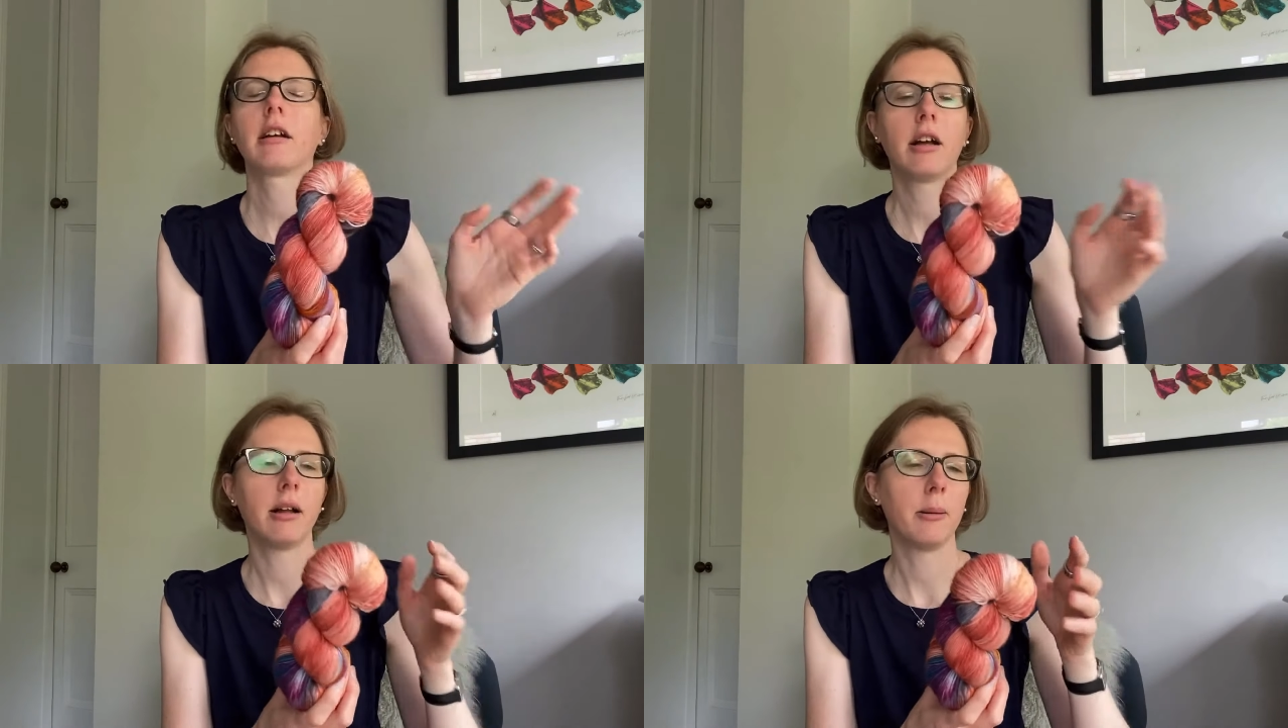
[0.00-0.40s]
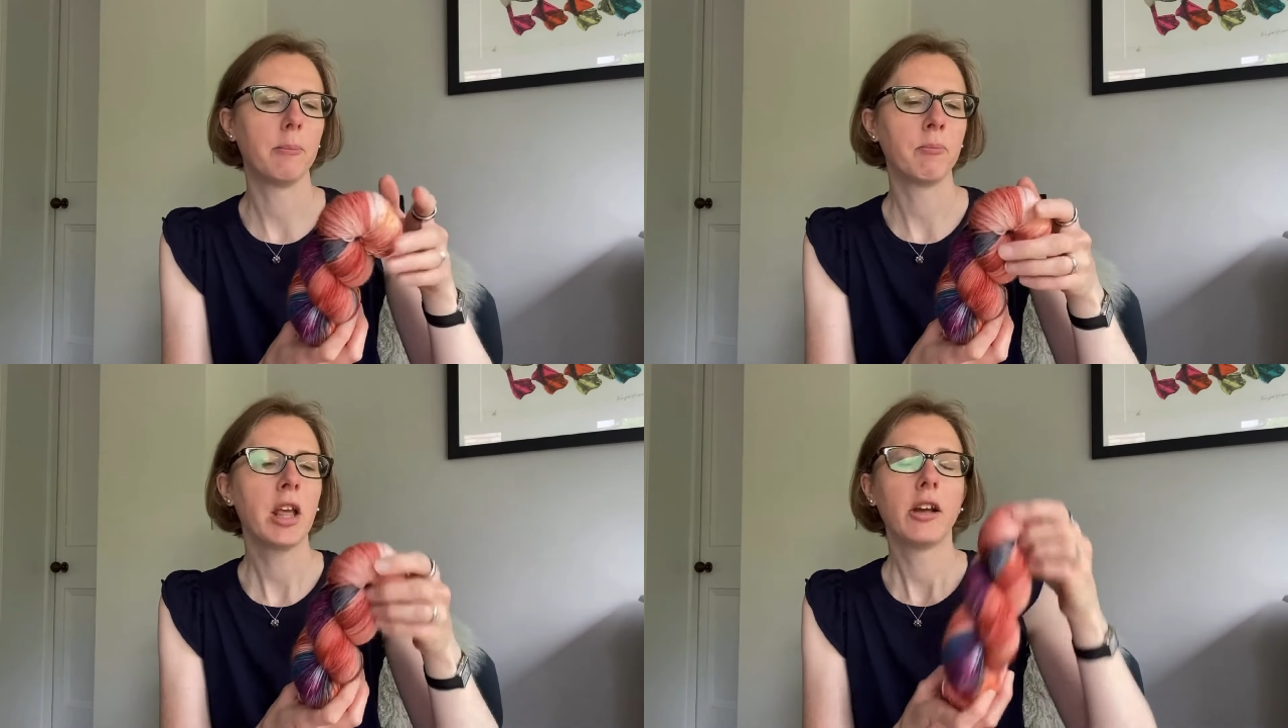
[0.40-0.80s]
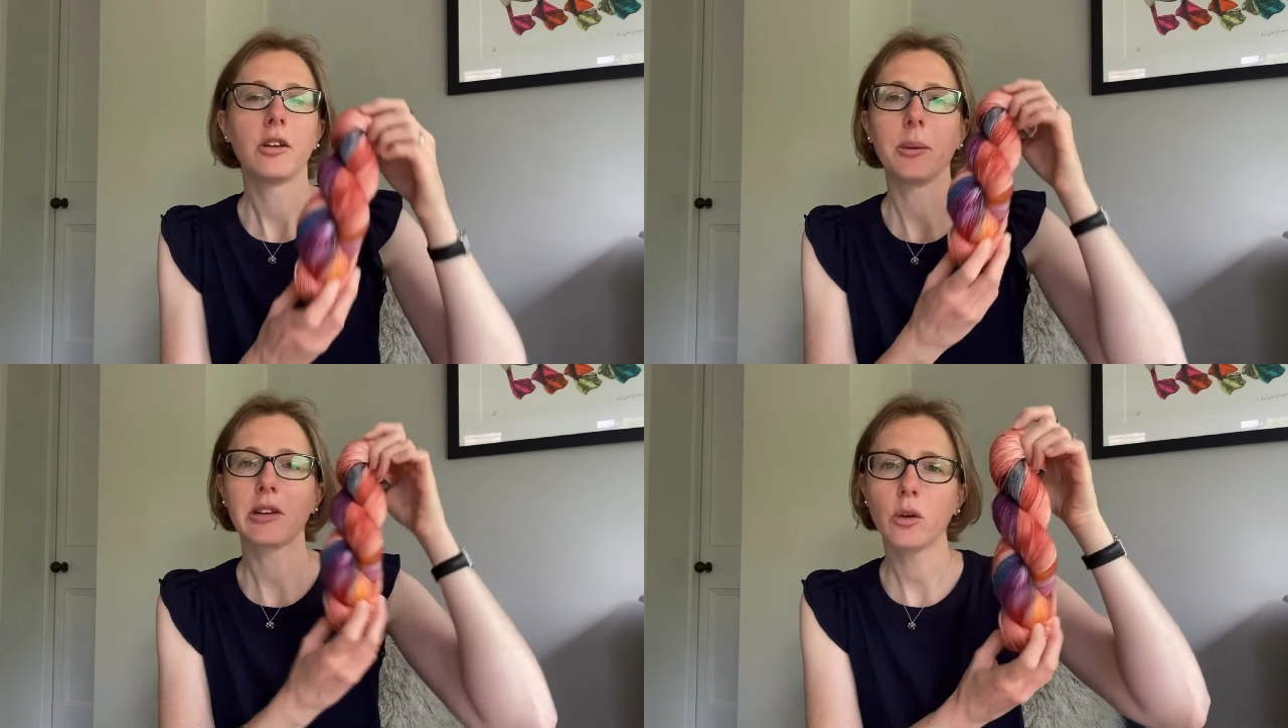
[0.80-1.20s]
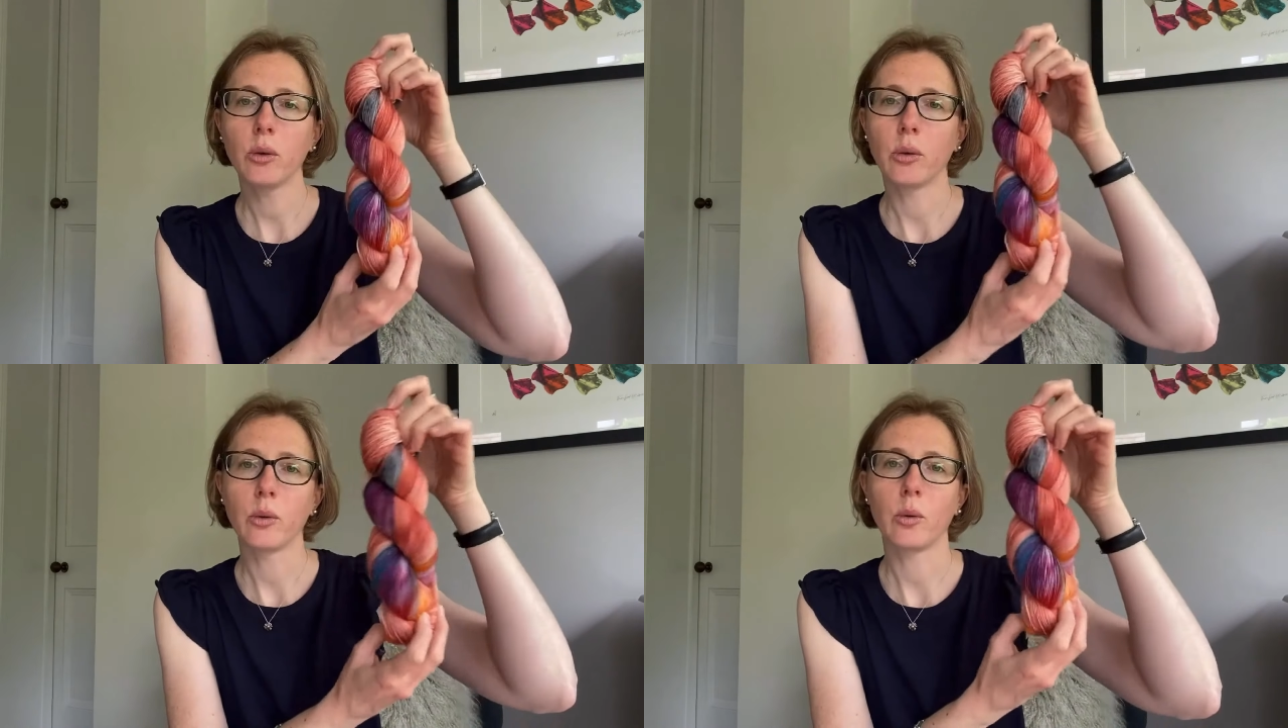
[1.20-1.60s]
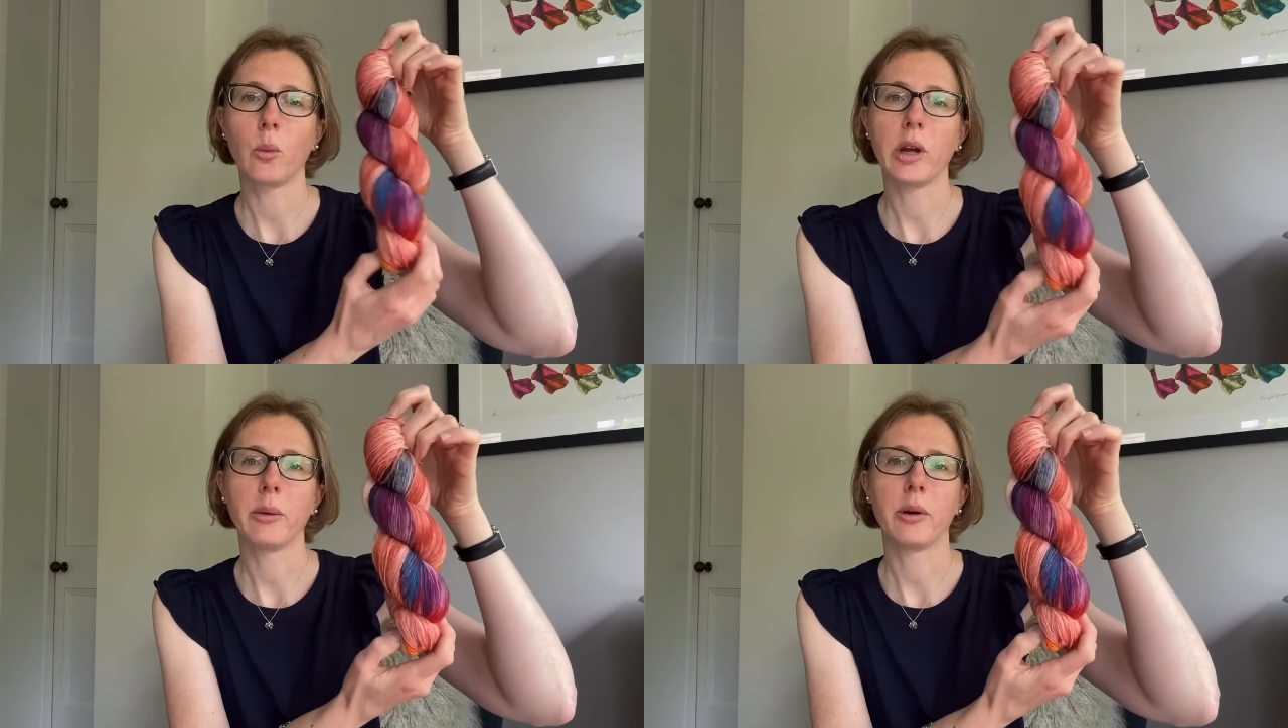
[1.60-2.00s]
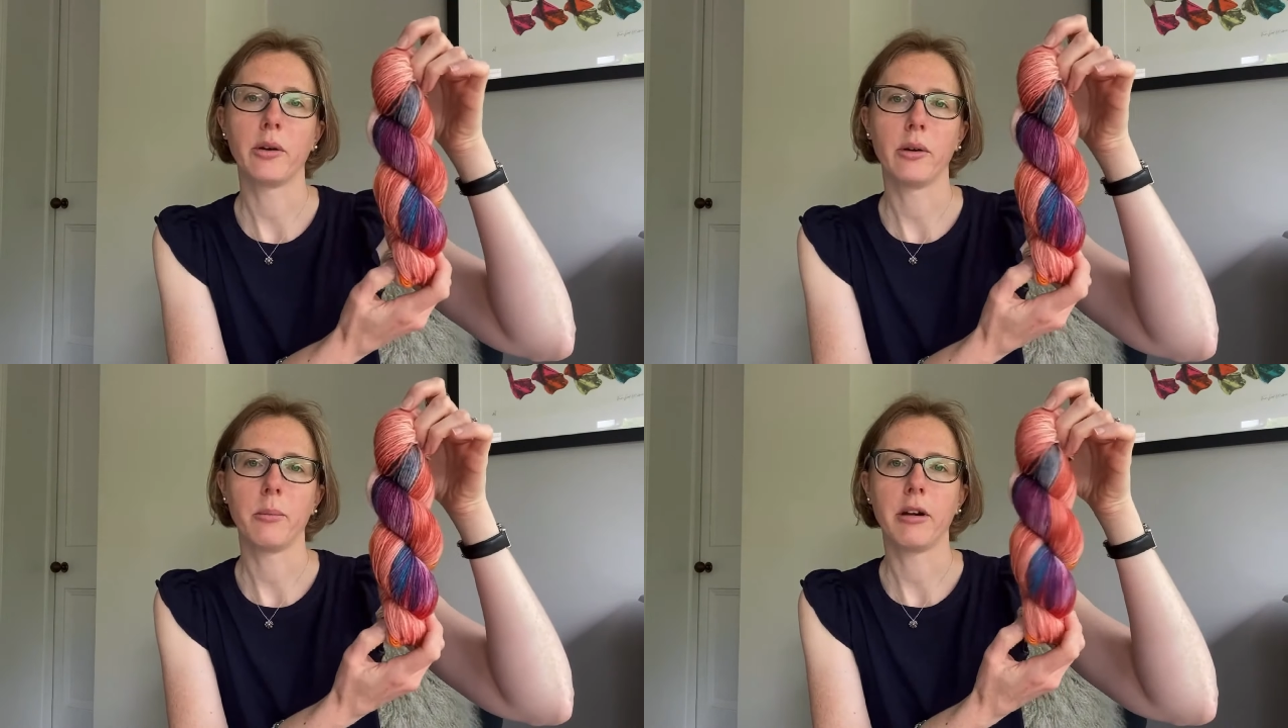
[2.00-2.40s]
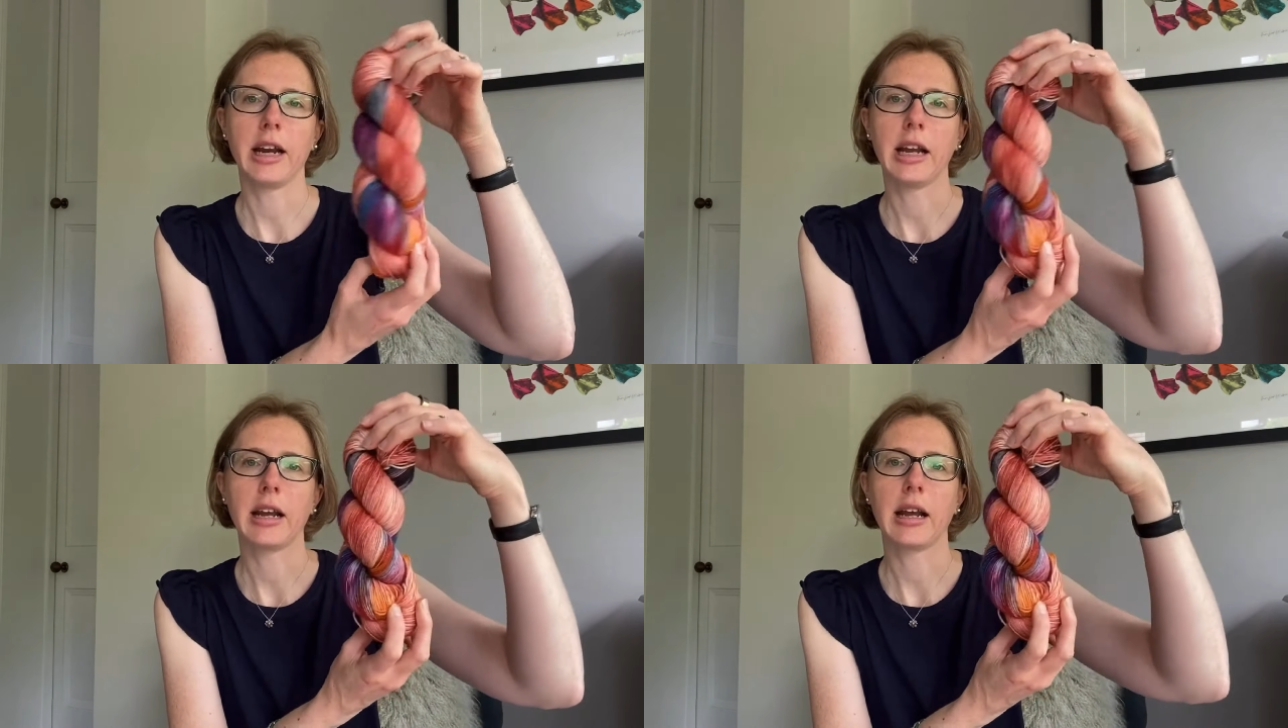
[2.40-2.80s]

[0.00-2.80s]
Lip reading: So it's called "We Were on a Break,"